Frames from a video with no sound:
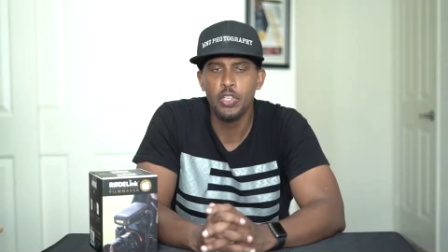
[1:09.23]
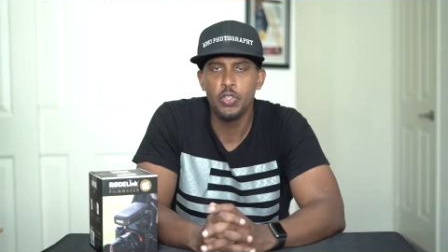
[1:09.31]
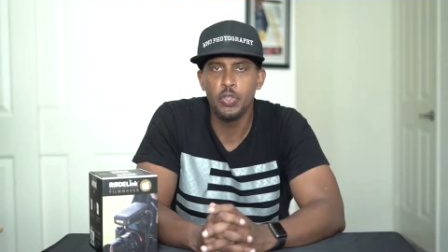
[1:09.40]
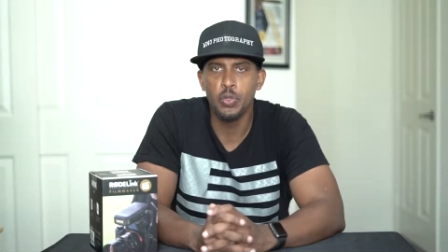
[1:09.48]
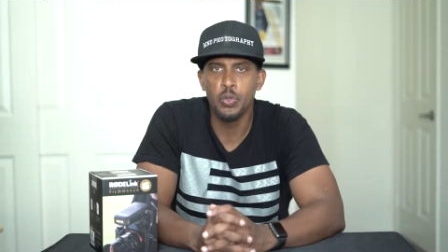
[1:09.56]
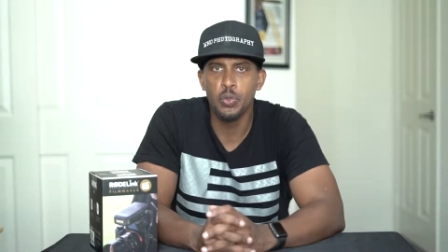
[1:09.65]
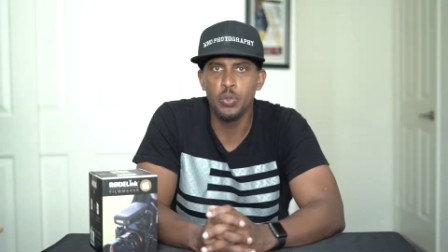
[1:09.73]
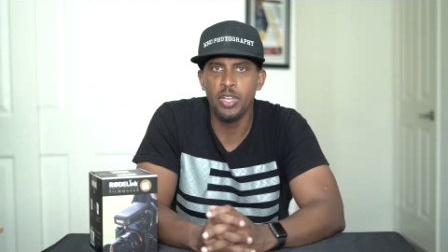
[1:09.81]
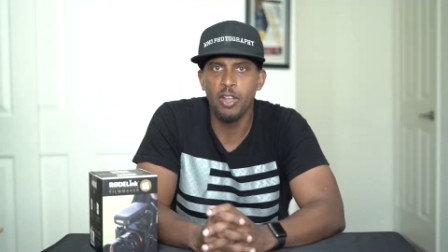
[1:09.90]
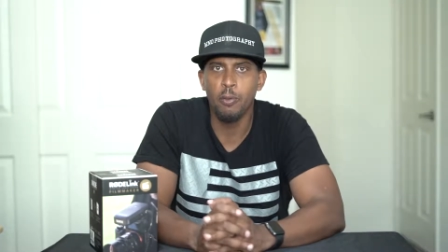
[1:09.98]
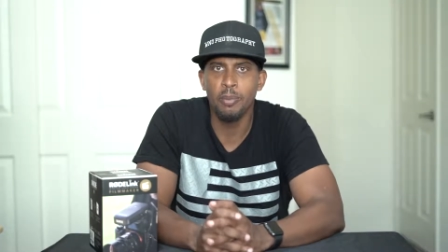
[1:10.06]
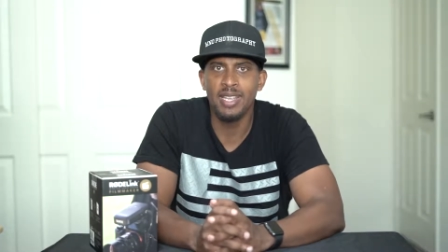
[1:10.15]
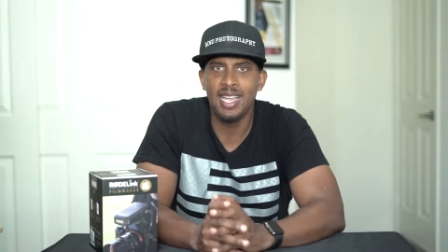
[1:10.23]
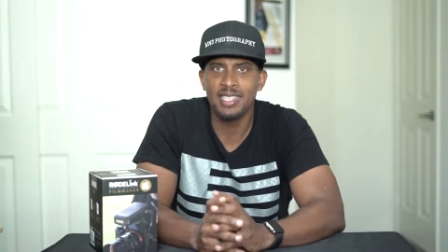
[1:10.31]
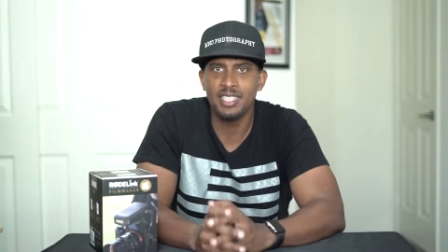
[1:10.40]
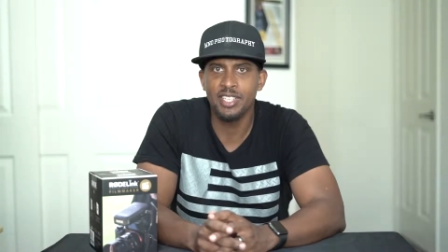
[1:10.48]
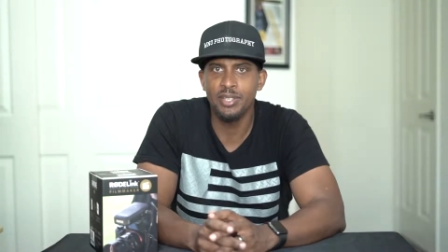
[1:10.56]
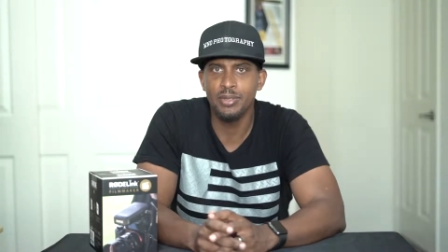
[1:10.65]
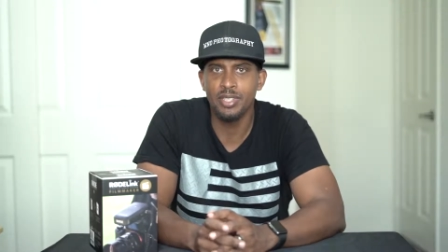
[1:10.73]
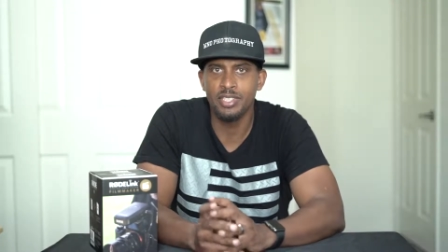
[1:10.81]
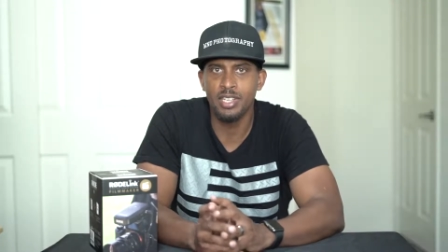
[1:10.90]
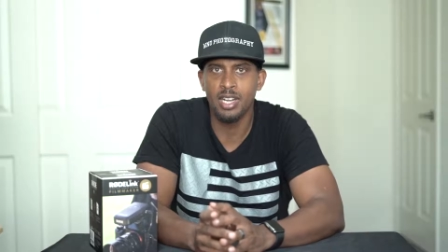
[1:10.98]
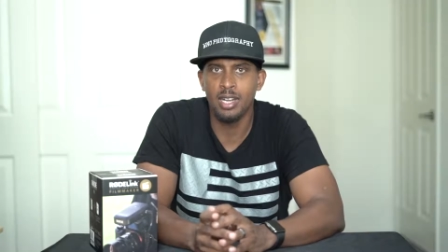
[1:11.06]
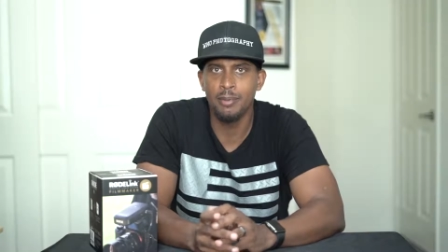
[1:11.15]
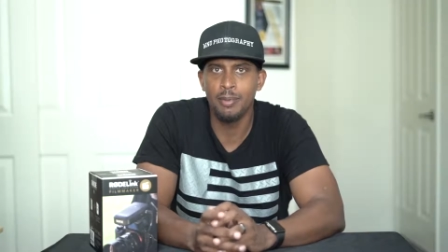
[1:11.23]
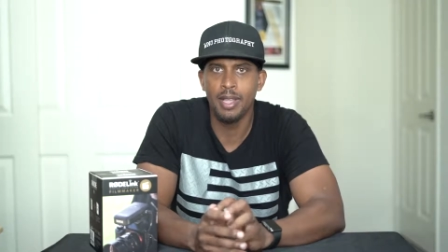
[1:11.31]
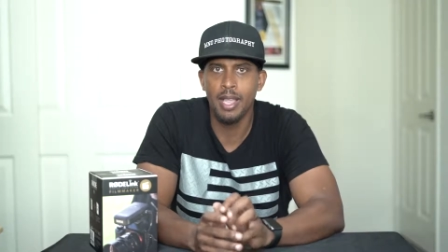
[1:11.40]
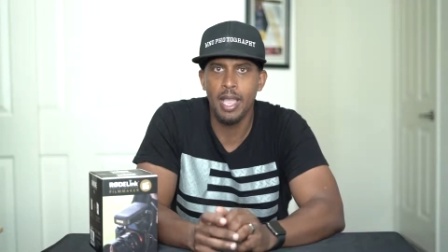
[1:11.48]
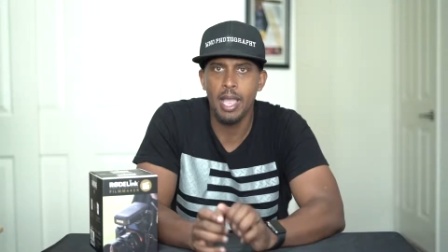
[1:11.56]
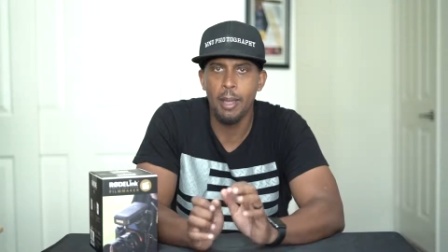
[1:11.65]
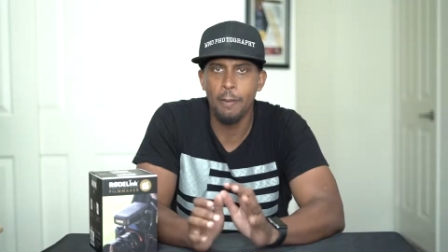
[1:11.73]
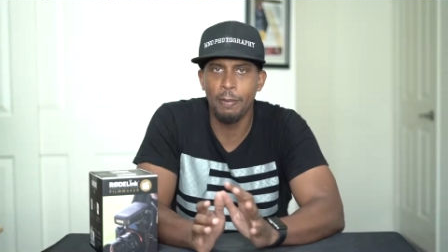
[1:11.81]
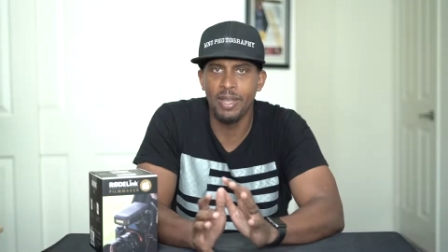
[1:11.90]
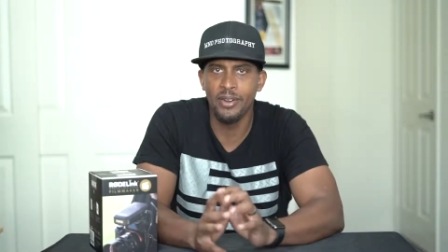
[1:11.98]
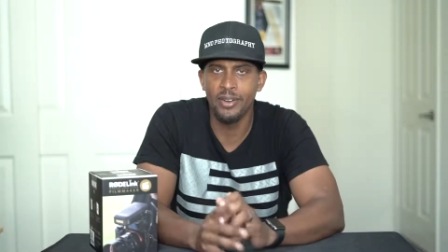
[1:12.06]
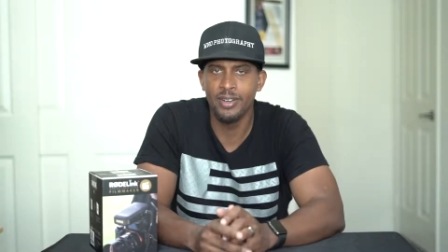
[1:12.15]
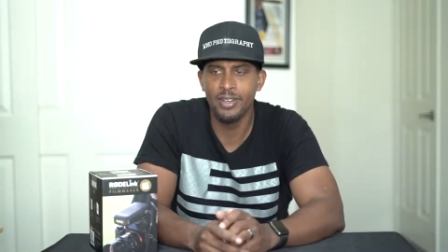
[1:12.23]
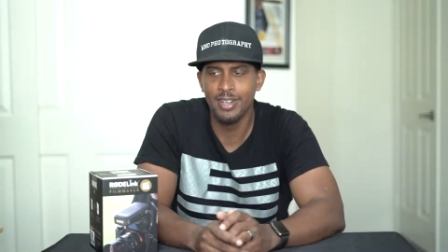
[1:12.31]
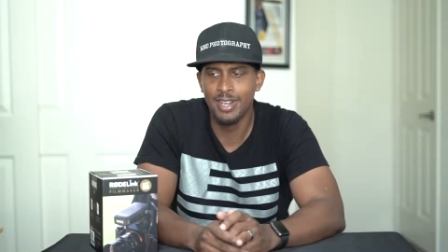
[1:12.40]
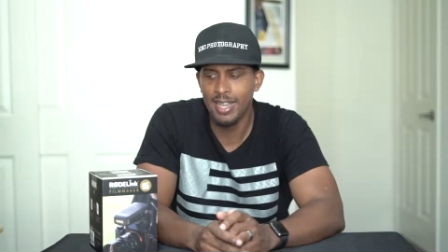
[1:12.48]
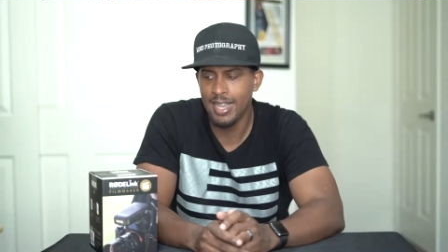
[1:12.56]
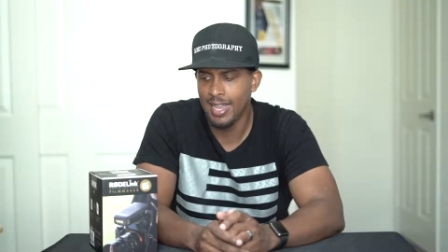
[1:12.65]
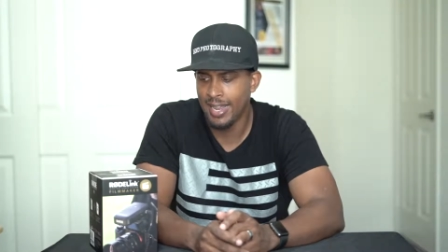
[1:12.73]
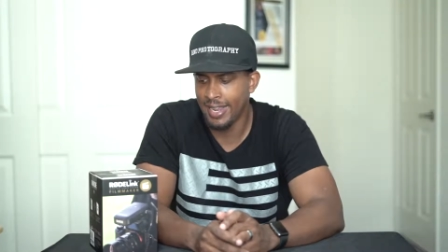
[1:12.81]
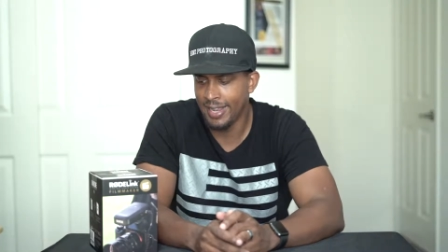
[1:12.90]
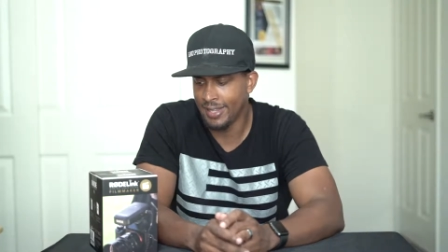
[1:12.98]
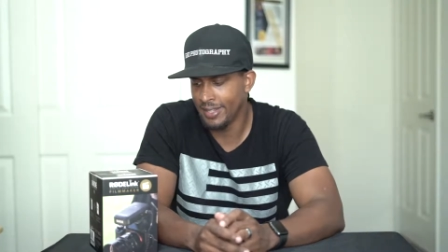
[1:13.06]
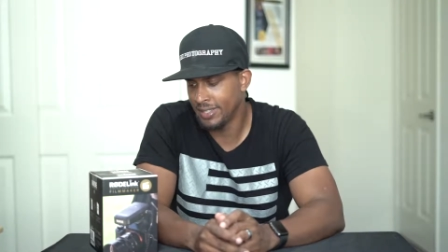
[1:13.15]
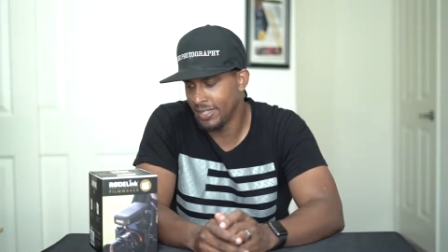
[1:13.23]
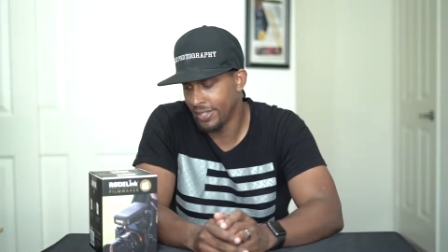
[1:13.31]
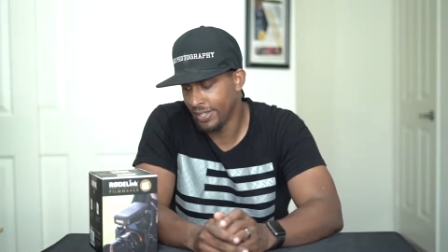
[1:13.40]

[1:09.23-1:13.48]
to help me execute the job better. And